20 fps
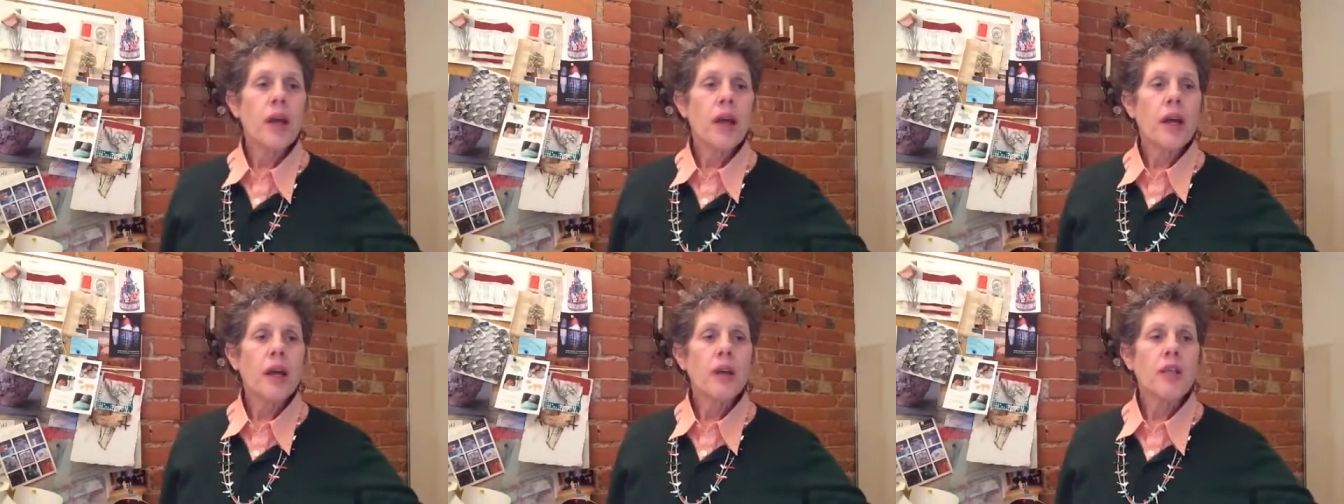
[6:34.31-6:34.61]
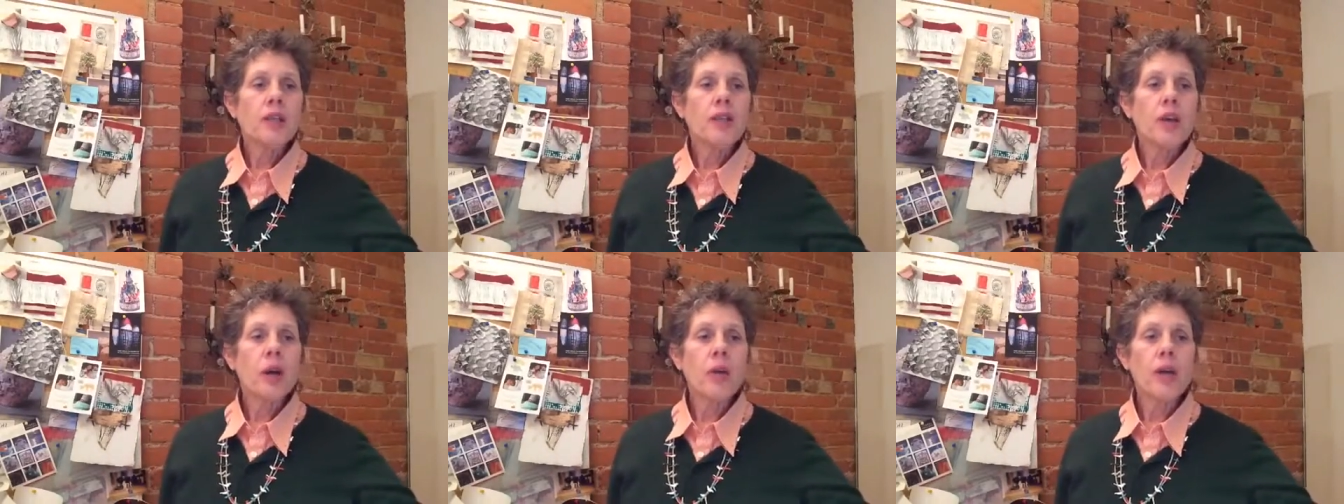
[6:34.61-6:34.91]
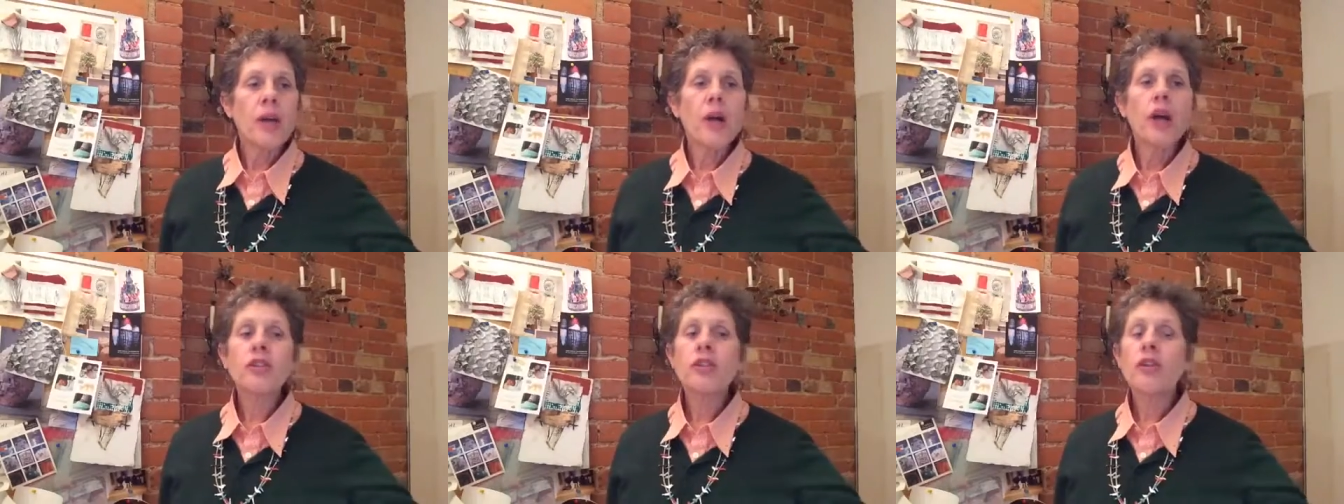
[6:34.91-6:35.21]
So it
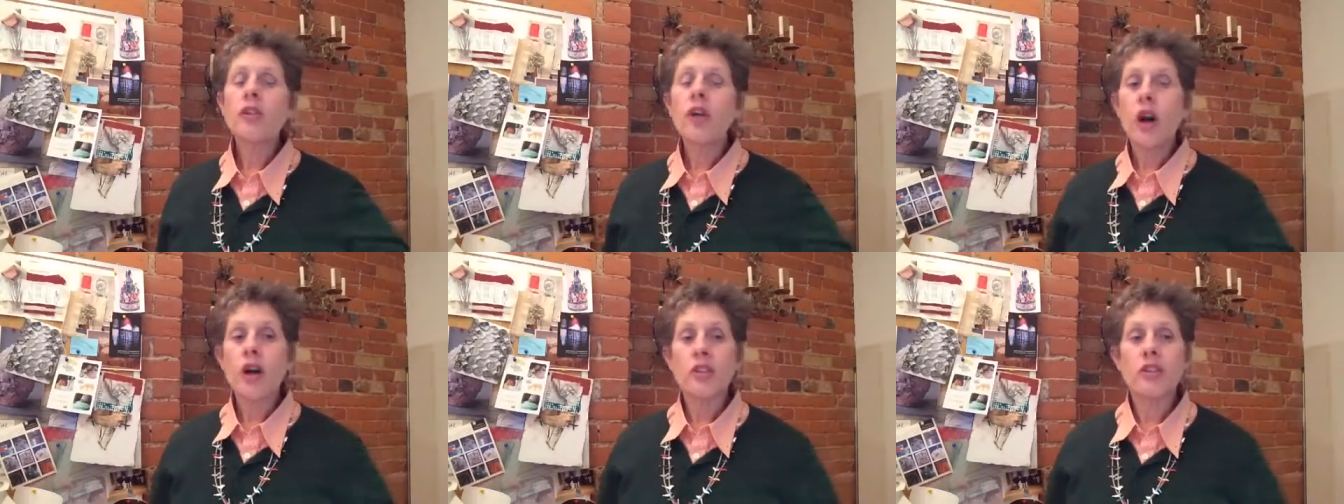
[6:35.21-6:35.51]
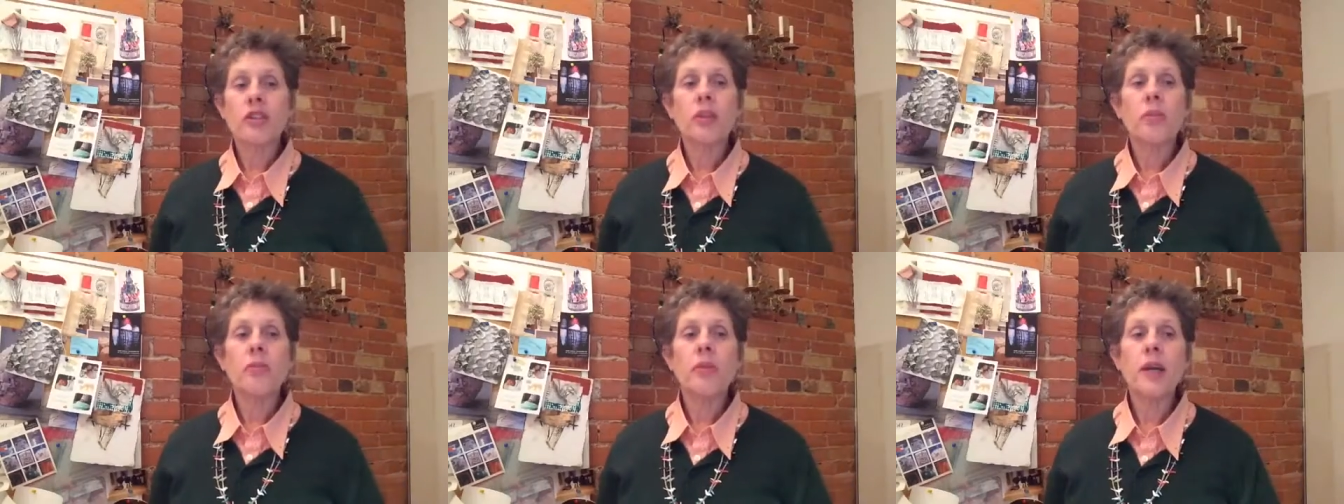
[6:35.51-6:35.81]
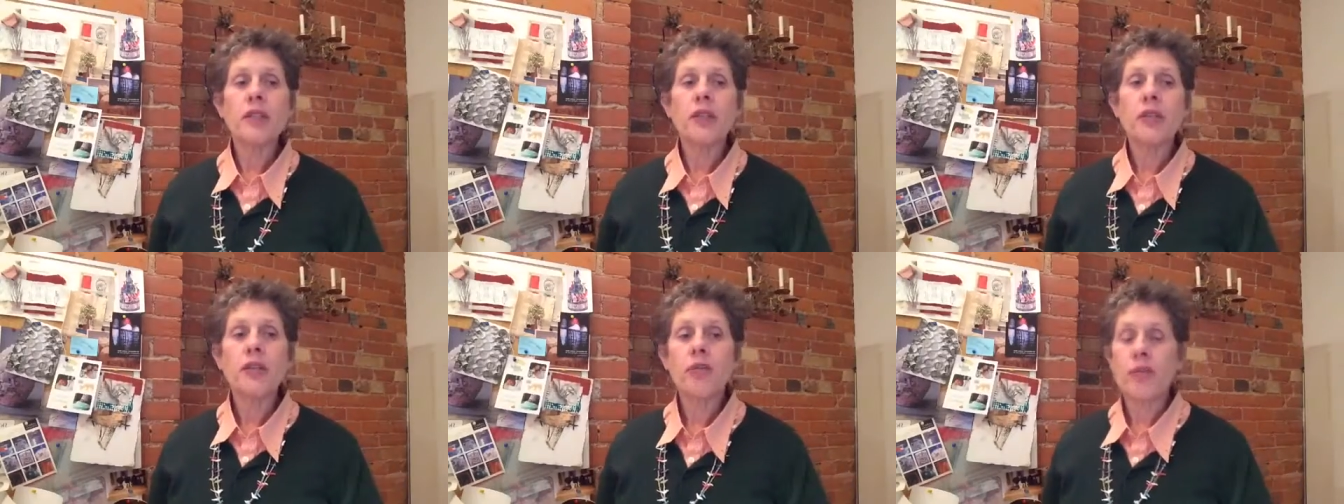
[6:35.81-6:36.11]
also causes a
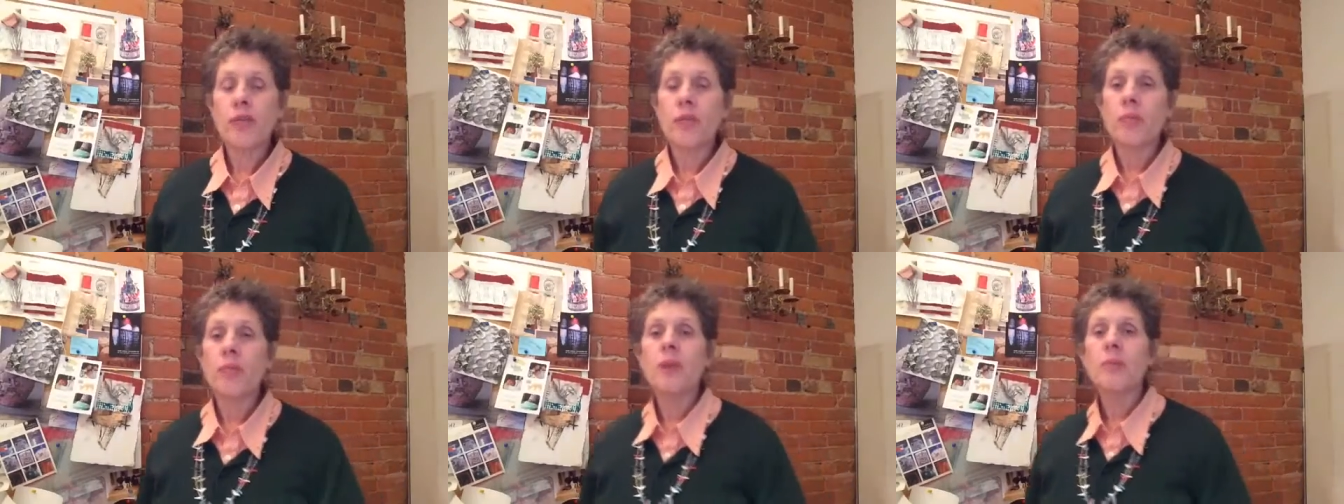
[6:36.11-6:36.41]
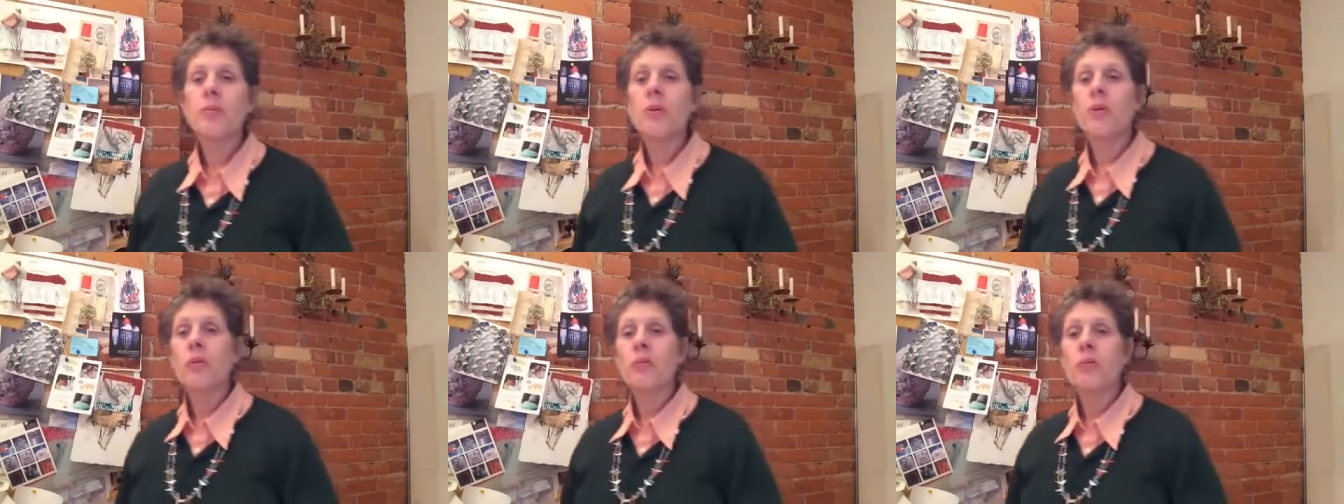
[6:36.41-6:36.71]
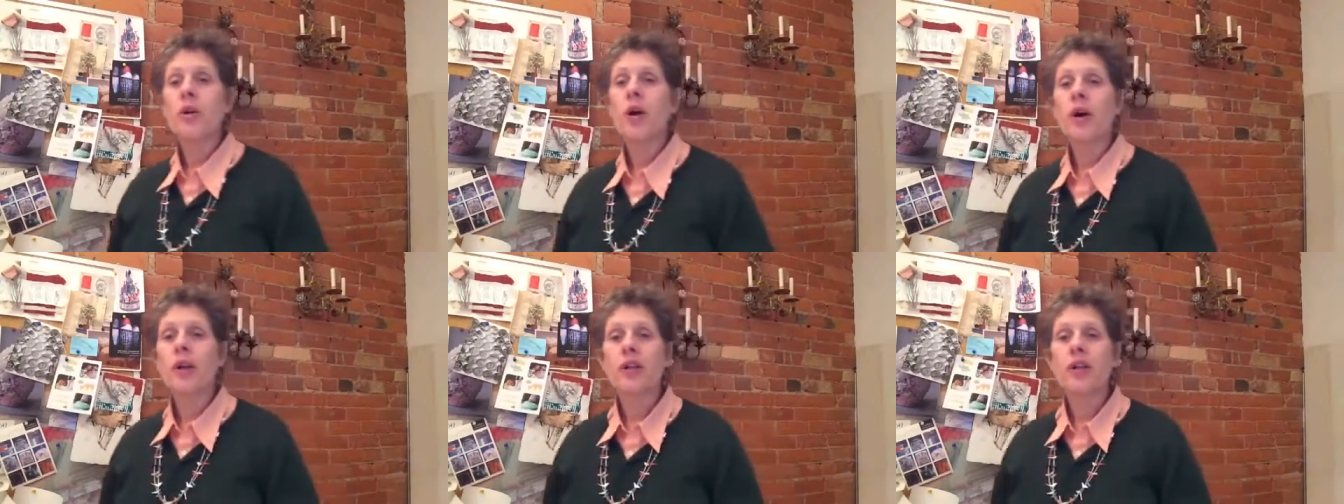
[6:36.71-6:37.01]
major threat for people with
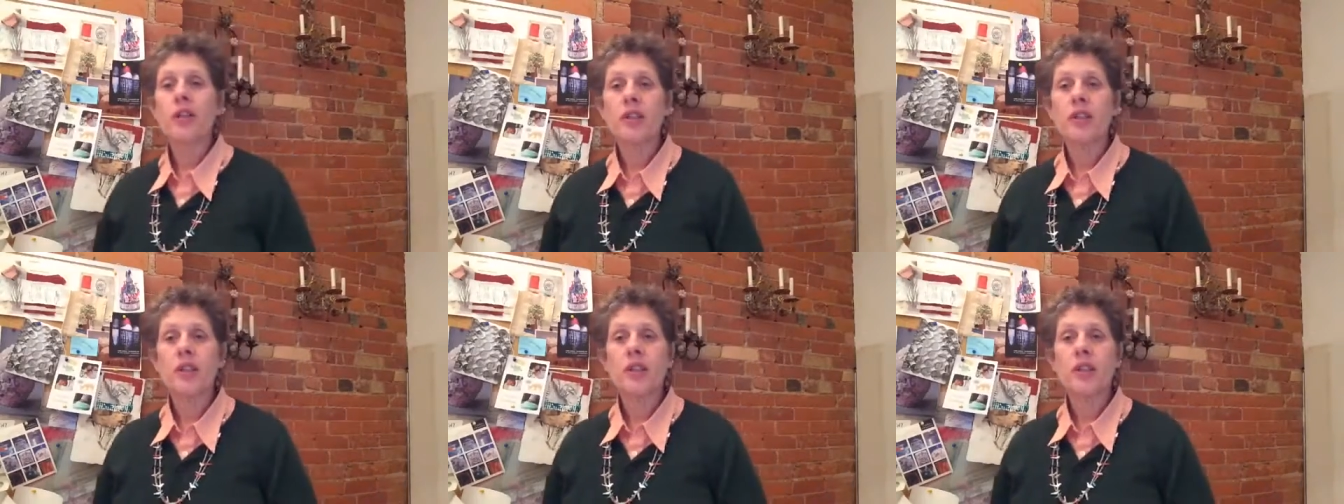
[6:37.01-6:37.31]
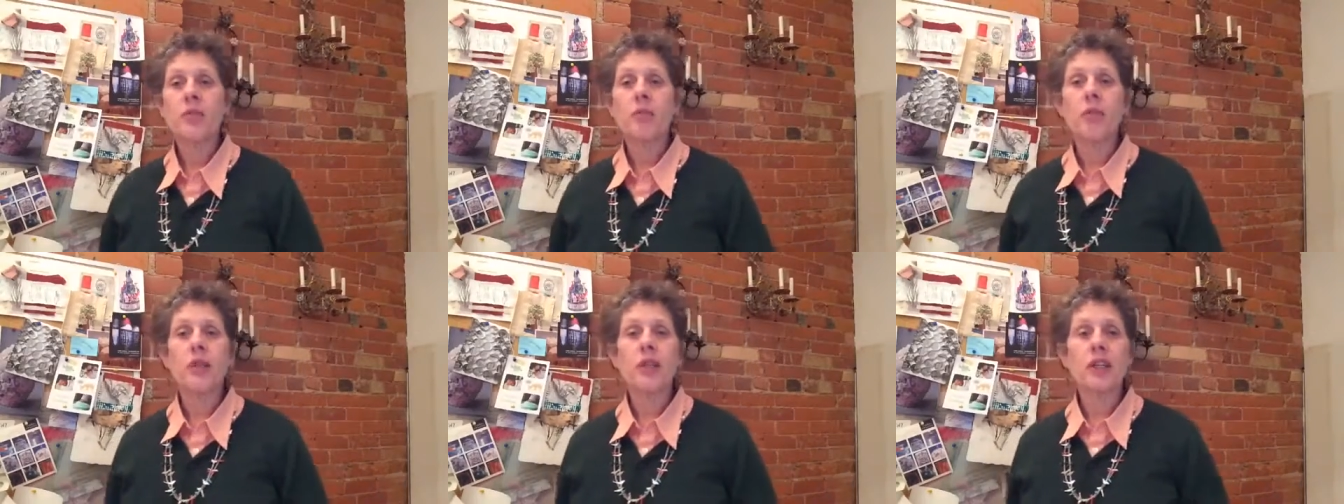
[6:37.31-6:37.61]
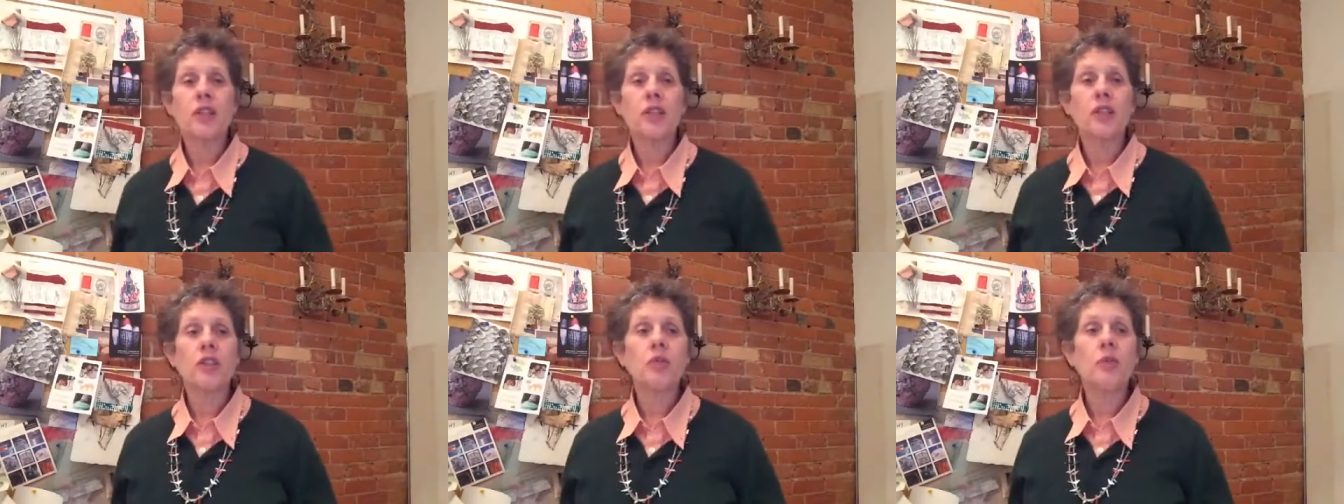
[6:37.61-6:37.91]
Parkinson's
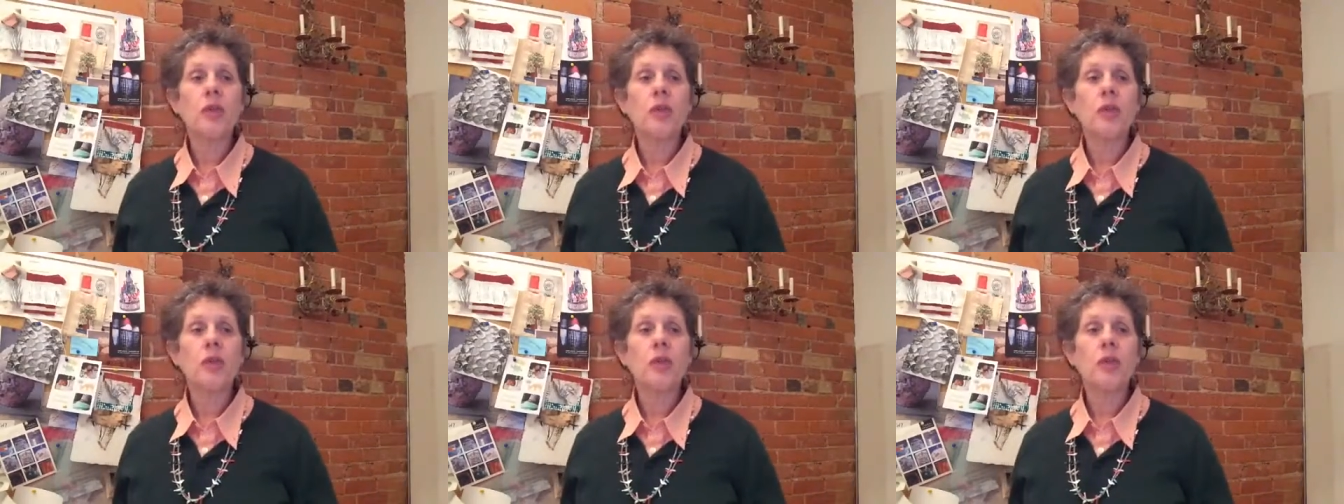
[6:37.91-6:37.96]
because it